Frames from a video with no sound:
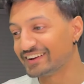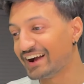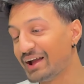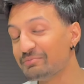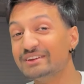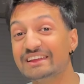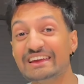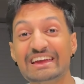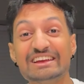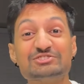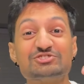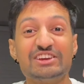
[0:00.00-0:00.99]
I've been
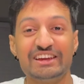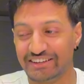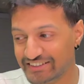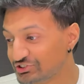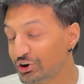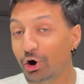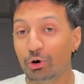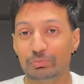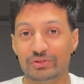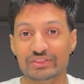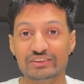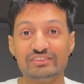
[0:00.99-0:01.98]
itching to
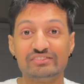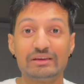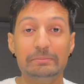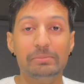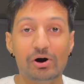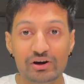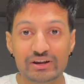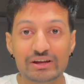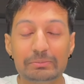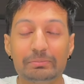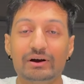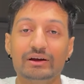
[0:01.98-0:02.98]
open this since I bought
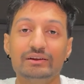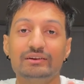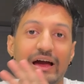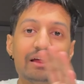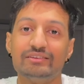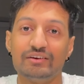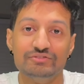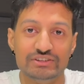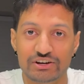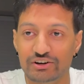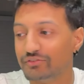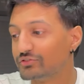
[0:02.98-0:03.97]
it, but I had to have
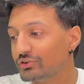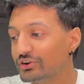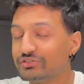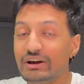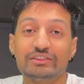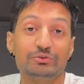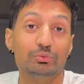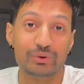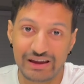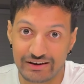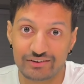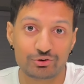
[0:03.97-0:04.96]
dinner, of course, so I had to
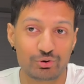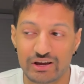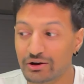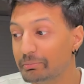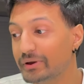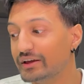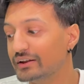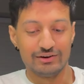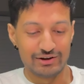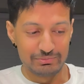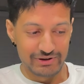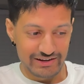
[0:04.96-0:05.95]
wait quite a bit.
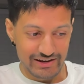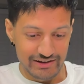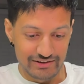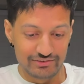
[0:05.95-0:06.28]
Oh my god.